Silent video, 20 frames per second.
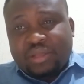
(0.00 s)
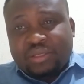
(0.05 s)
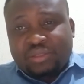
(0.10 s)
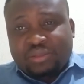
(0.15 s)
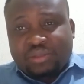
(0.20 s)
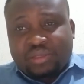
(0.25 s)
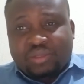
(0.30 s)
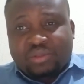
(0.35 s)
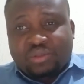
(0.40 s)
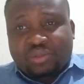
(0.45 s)

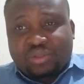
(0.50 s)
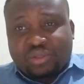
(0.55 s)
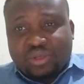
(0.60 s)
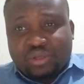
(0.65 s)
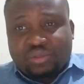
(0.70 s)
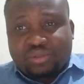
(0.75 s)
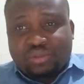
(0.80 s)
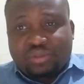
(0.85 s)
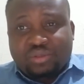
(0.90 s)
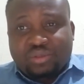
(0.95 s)
today to talk
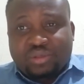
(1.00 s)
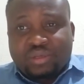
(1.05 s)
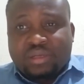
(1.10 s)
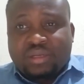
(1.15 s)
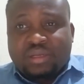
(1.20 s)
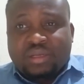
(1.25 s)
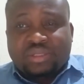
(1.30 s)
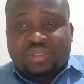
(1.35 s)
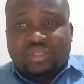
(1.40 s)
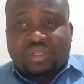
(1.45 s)
to you on
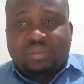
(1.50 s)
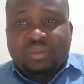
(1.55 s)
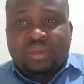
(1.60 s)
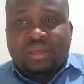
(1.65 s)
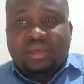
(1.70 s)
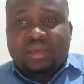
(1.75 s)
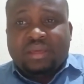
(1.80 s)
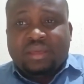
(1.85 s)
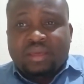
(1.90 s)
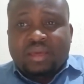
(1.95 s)
this
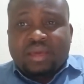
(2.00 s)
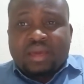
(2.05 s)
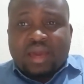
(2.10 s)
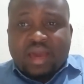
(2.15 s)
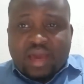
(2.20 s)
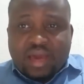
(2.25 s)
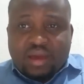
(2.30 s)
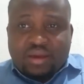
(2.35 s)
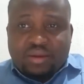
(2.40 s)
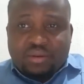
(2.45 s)
topic.
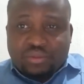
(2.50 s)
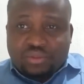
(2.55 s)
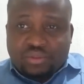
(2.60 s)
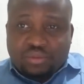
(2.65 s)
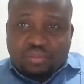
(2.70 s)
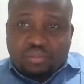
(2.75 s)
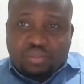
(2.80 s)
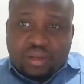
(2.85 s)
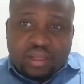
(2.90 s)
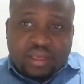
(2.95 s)
How to
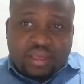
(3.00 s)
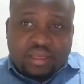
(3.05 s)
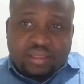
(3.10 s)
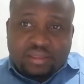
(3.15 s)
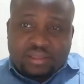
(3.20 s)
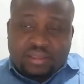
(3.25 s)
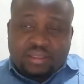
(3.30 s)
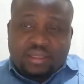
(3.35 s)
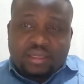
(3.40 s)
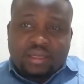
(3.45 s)

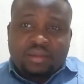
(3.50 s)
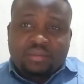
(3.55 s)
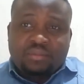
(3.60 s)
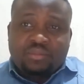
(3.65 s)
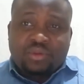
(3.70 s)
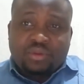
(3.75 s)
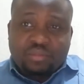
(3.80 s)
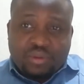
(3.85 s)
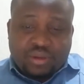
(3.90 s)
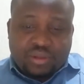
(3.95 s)
please
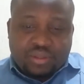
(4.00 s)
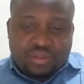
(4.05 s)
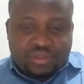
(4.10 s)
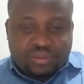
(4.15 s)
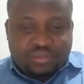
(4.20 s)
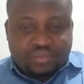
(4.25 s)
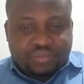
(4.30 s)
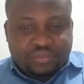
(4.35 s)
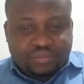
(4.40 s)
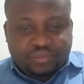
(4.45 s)
your boss.
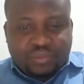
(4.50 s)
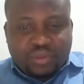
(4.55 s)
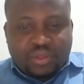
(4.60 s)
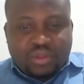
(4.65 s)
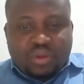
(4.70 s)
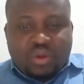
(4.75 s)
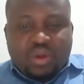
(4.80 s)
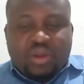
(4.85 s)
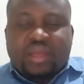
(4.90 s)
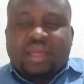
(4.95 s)

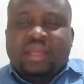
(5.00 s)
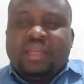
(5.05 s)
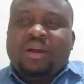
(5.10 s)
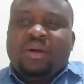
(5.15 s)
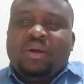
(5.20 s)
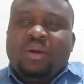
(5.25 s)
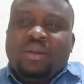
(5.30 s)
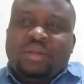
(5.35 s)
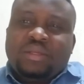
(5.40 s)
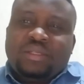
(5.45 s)
Okay, now
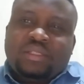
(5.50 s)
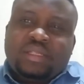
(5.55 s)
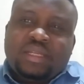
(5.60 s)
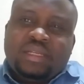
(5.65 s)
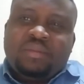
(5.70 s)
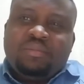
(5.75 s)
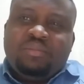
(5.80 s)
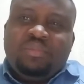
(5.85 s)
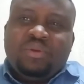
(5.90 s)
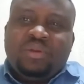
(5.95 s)
understand
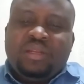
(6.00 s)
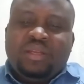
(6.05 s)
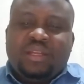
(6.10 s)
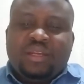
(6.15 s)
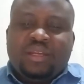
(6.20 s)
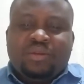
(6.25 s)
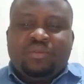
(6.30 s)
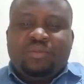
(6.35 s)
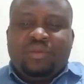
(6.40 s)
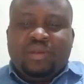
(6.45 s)
that building a
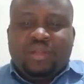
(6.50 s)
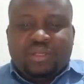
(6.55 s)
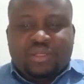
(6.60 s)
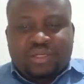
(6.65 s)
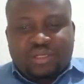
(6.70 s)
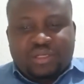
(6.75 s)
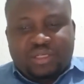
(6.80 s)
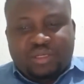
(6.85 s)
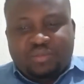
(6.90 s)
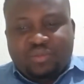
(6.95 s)
good
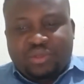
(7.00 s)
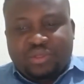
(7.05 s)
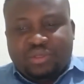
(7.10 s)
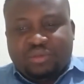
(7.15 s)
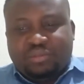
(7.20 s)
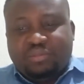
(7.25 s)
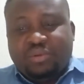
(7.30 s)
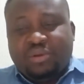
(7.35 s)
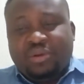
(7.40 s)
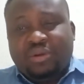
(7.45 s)
relationship with your
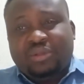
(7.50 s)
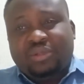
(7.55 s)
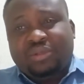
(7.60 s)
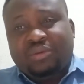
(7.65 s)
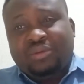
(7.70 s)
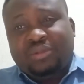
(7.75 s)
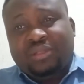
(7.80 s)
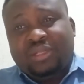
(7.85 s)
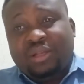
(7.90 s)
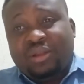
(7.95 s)
boss
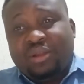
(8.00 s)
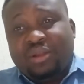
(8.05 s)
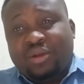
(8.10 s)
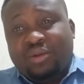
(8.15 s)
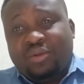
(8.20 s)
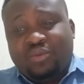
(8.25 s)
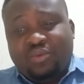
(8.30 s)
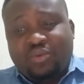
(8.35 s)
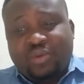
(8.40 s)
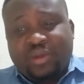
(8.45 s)
goes a
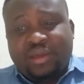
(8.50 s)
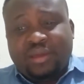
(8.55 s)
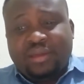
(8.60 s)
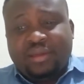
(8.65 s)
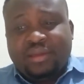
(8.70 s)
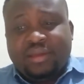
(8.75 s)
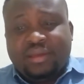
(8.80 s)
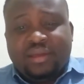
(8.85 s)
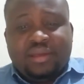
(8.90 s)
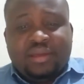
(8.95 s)
long way
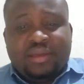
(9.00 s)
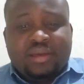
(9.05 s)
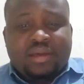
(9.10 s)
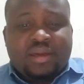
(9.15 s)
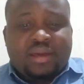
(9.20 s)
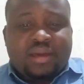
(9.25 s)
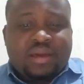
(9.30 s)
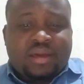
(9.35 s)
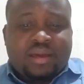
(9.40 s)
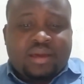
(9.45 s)

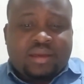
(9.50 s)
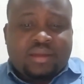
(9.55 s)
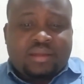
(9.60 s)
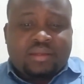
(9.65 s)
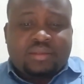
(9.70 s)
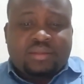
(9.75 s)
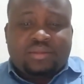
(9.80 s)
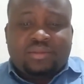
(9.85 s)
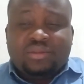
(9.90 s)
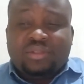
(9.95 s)
to
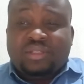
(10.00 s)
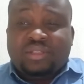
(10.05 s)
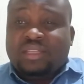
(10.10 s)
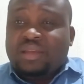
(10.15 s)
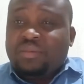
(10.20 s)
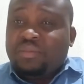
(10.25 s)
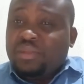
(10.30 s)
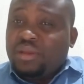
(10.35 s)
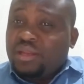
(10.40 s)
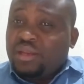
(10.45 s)

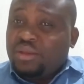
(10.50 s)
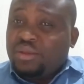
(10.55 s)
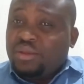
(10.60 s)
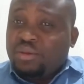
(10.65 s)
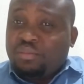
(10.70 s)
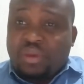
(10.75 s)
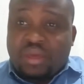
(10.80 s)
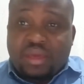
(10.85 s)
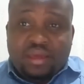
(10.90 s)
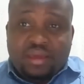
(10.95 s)
determining your
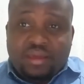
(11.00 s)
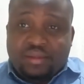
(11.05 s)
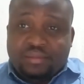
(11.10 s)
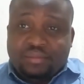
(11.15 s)
pay,